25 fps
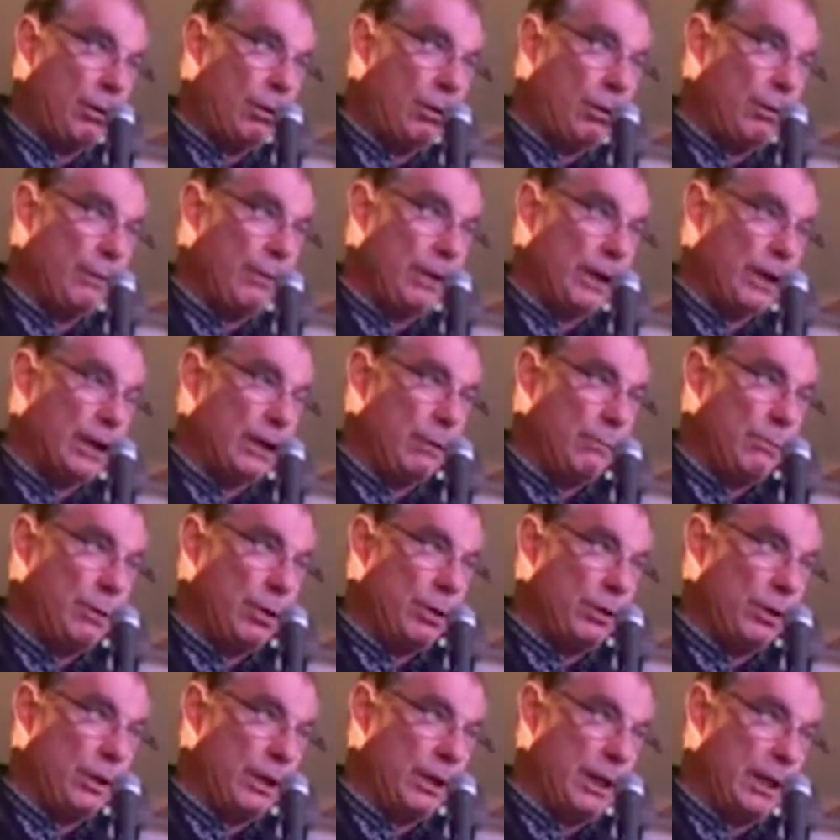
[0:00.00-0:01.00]
on the
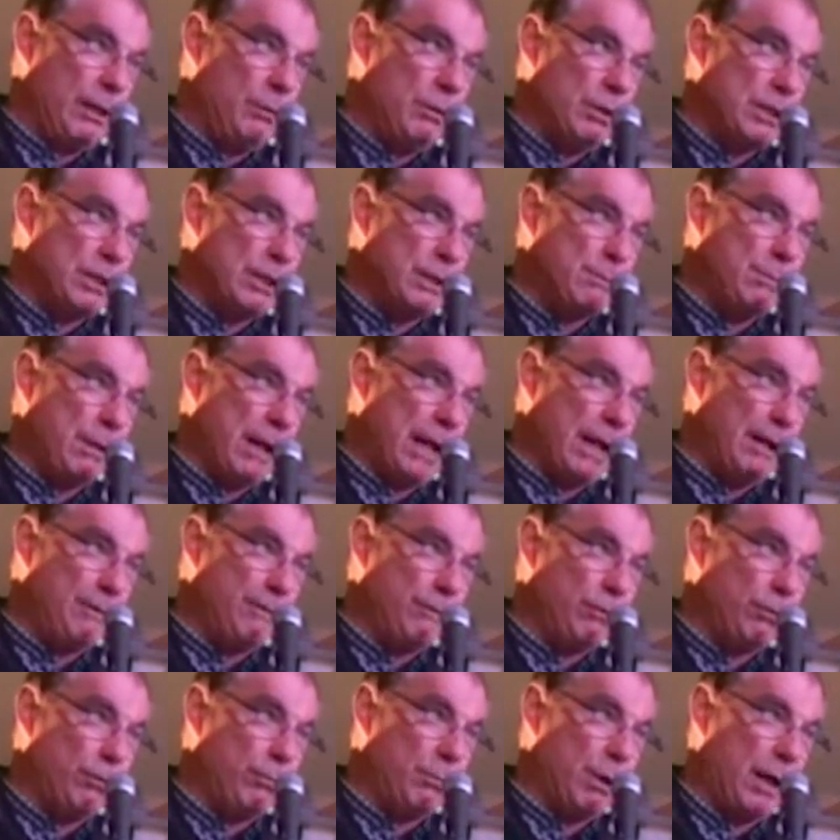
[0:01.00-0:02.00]
community, which is paid
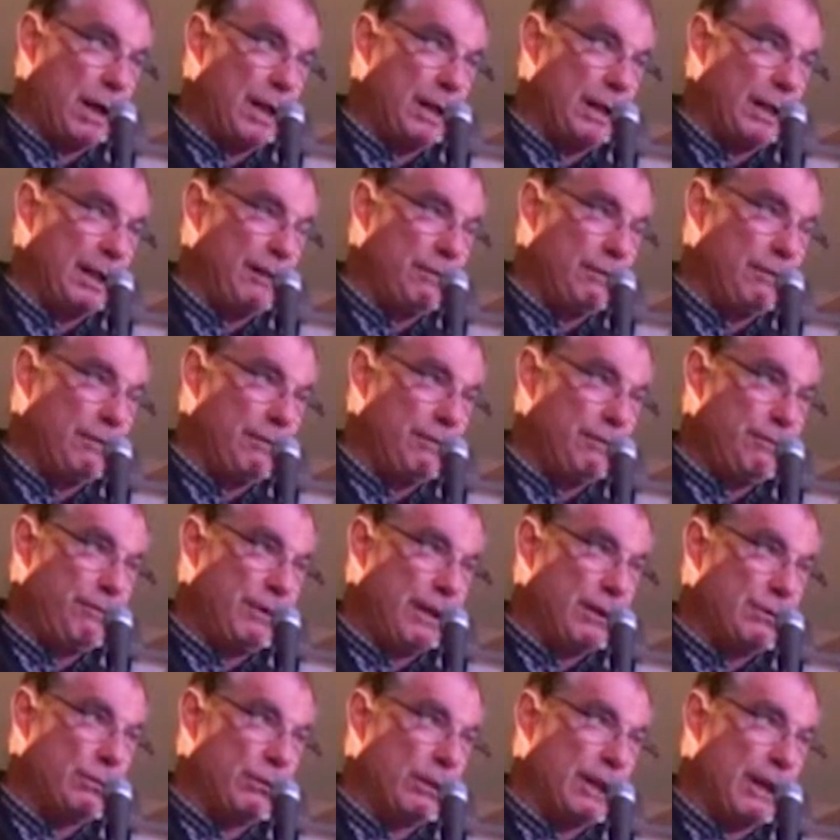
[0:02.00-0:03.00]
for by the
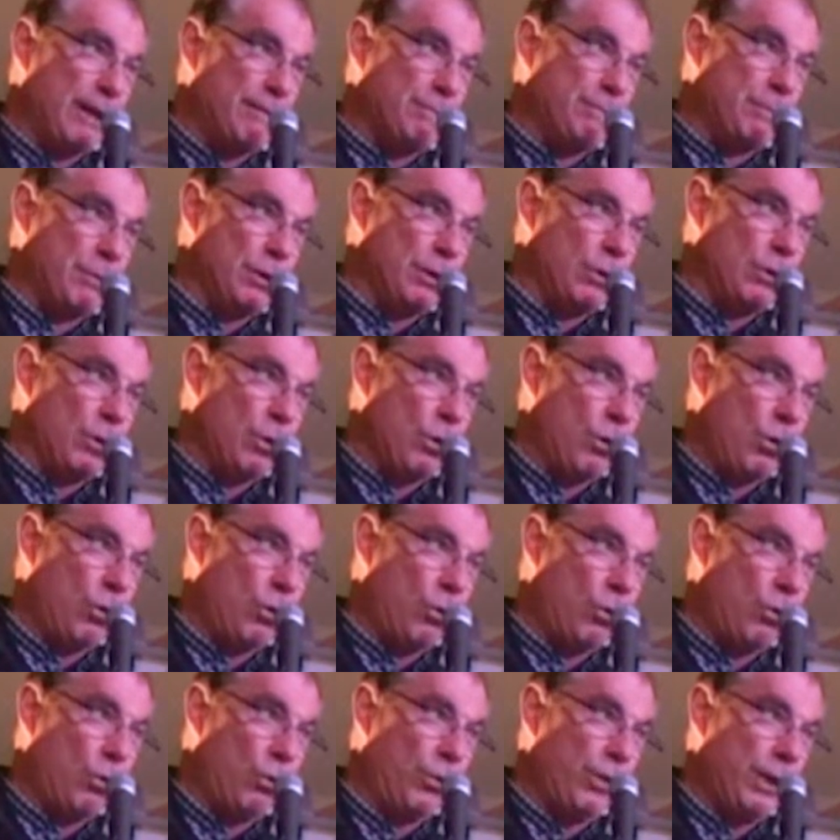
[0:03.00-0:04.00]
federal government
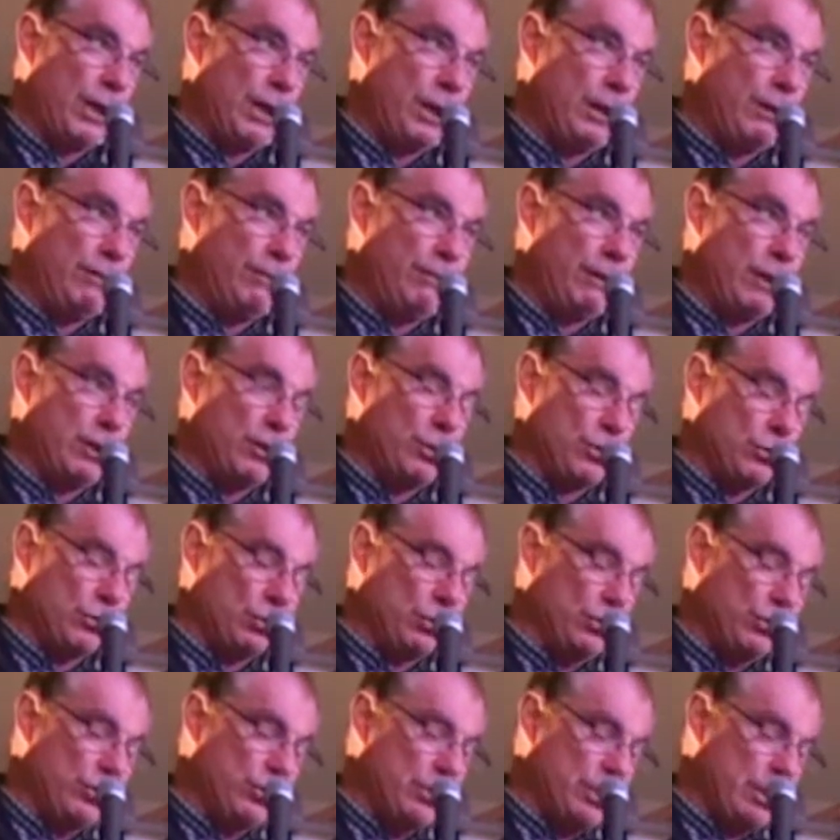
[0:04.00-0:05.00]
or the
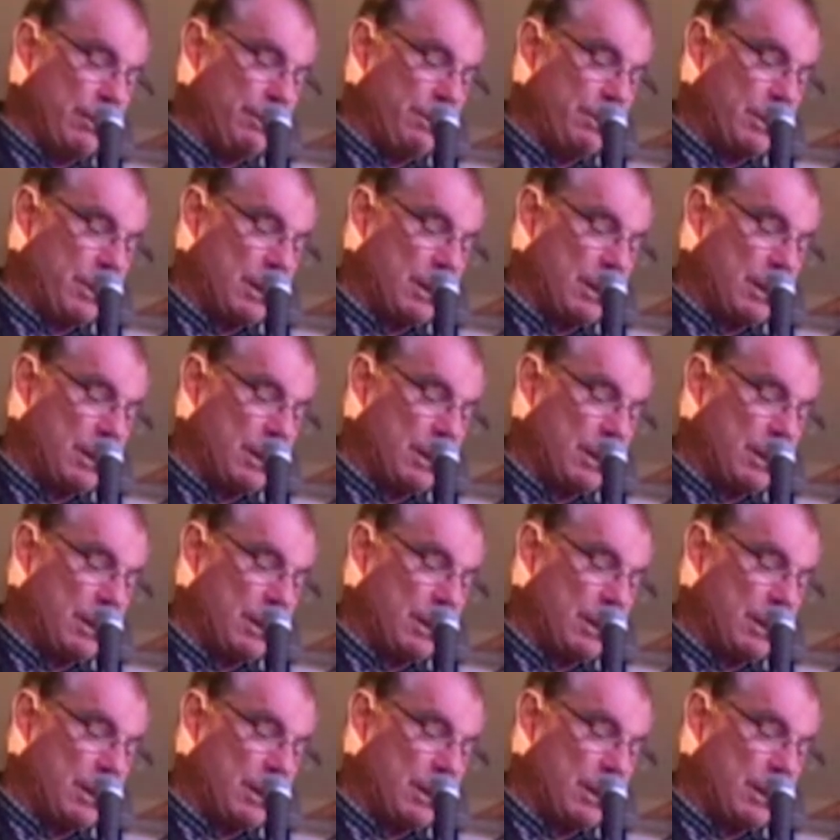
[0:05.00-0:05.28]
individuals.